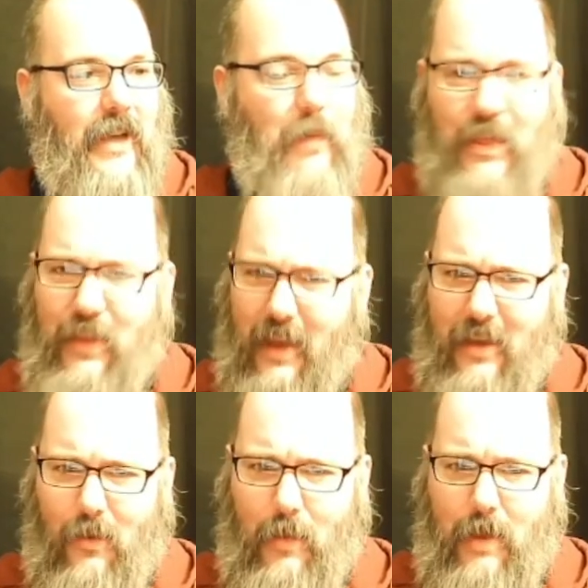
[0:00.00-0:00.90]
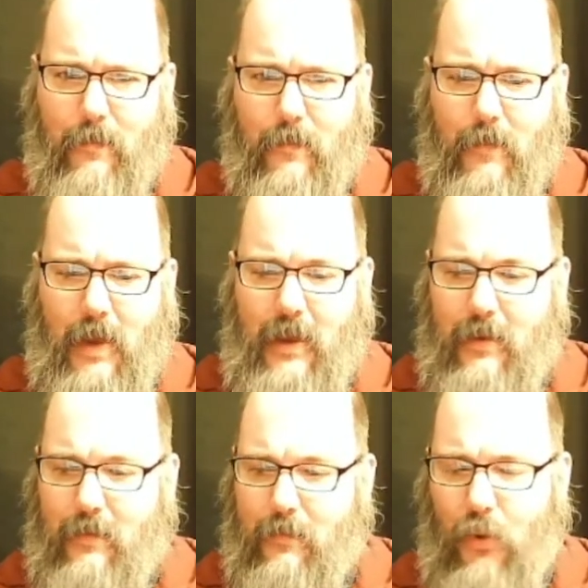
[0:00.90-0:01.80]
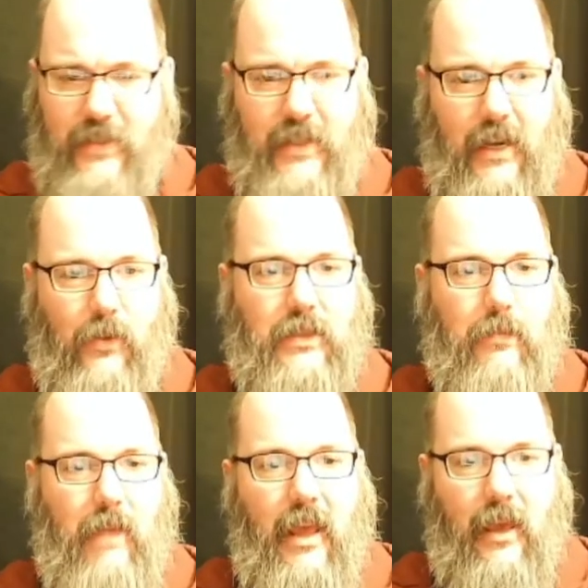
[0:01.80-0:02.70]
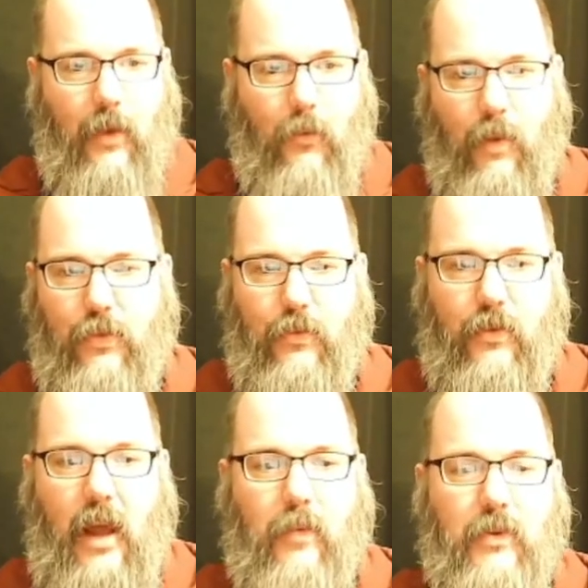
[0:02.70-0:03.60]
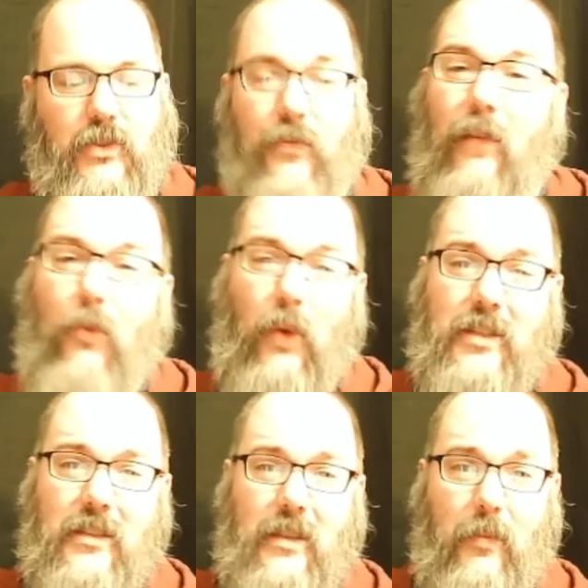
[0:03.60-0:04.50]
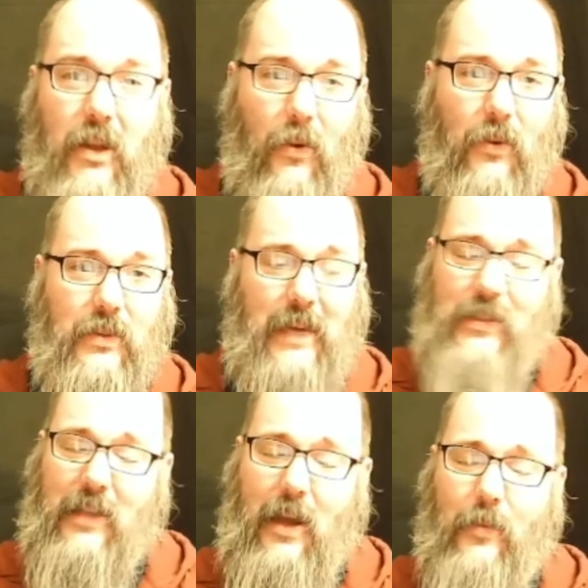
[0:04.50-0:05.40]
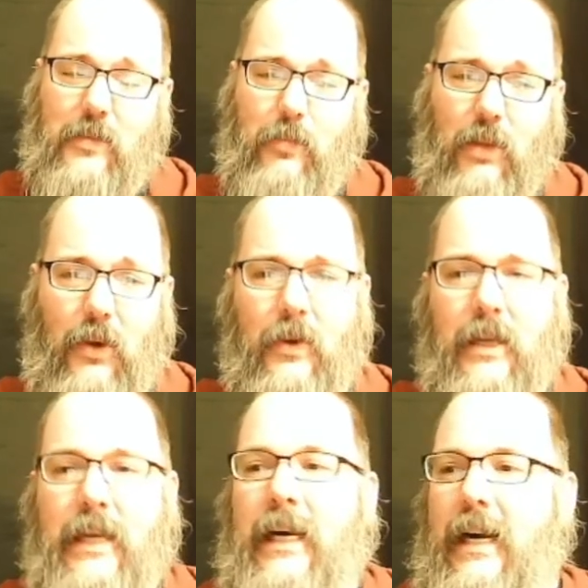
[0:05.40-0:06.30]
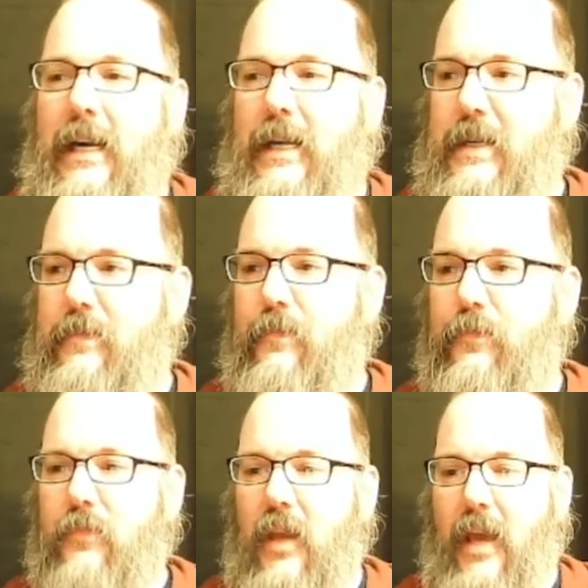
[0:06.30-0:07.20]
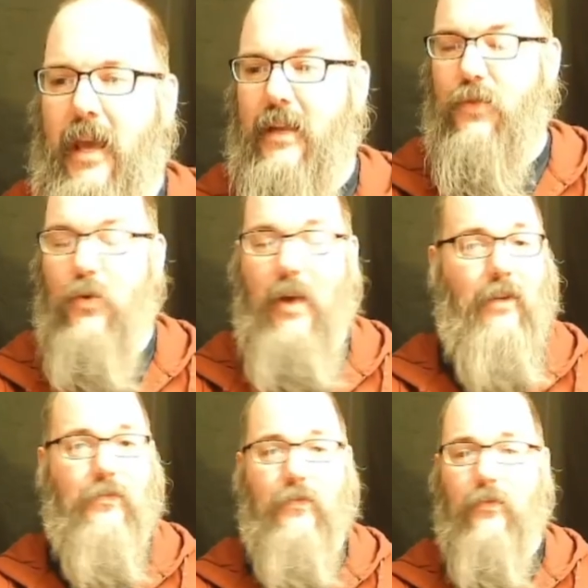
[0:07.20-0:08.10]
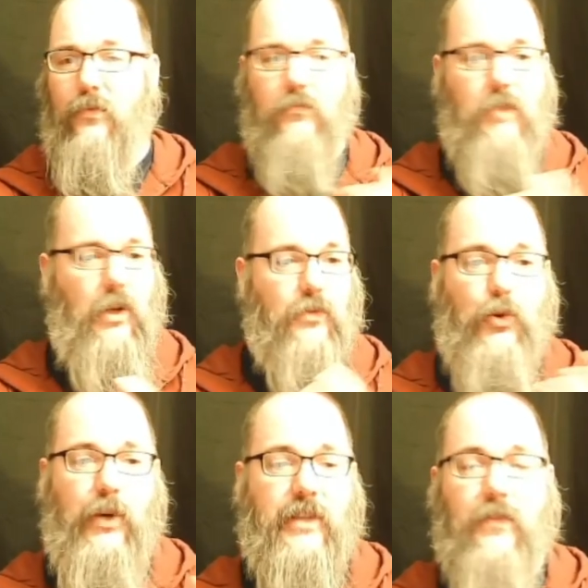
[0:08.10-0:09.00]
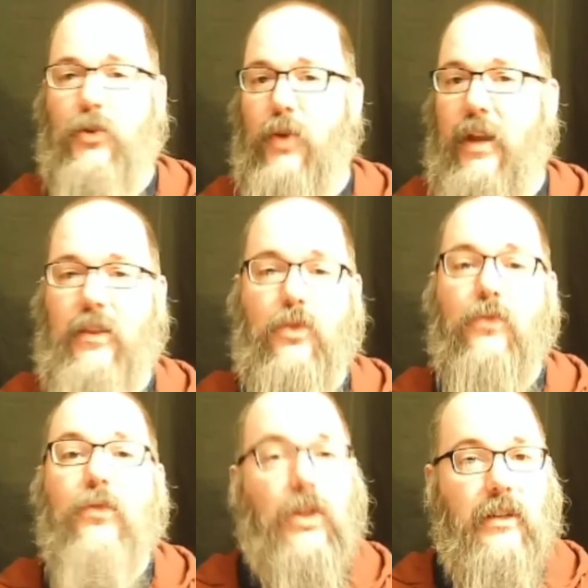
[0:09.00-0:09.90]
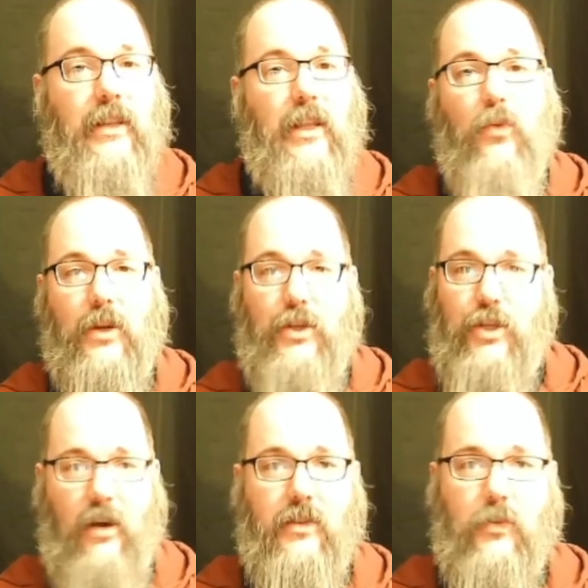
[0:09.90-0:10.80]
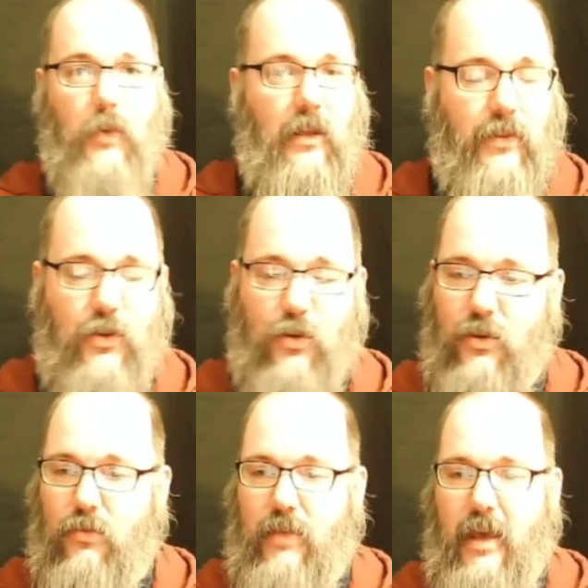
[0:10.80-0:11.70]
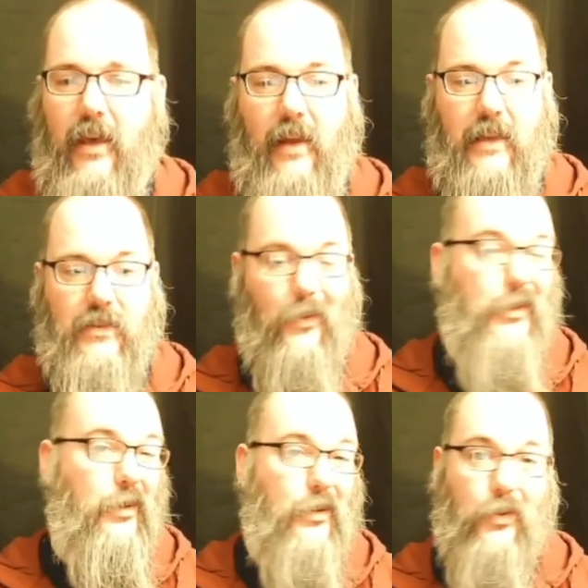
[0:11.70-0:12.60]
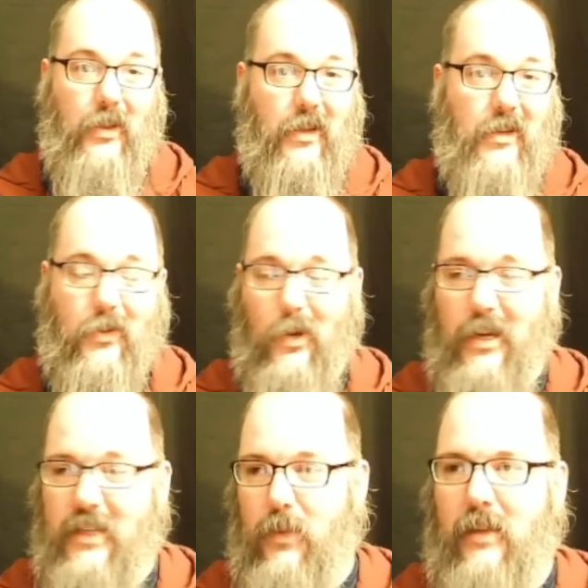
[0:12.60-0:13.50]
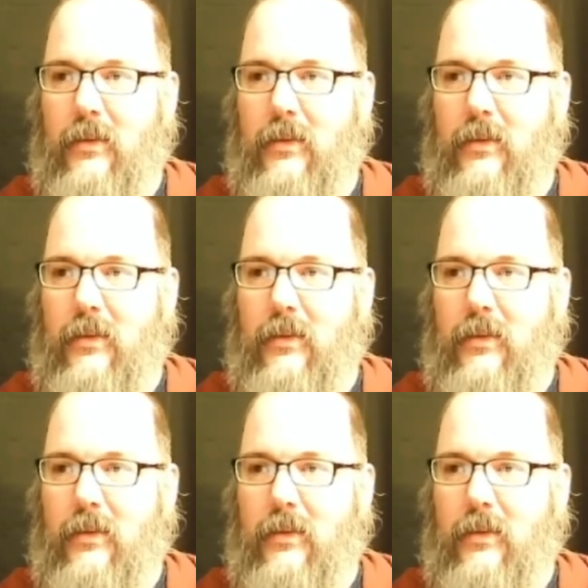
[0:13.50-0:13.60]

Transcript: I think I hit all my points that I wanted to make, and we read through the document. So if you have questions, let me know down in the comments below. And if you have, you know, tricks of the trade that you've learned that you want to share as well, then you can do that. And as always, you can join the Discord as well.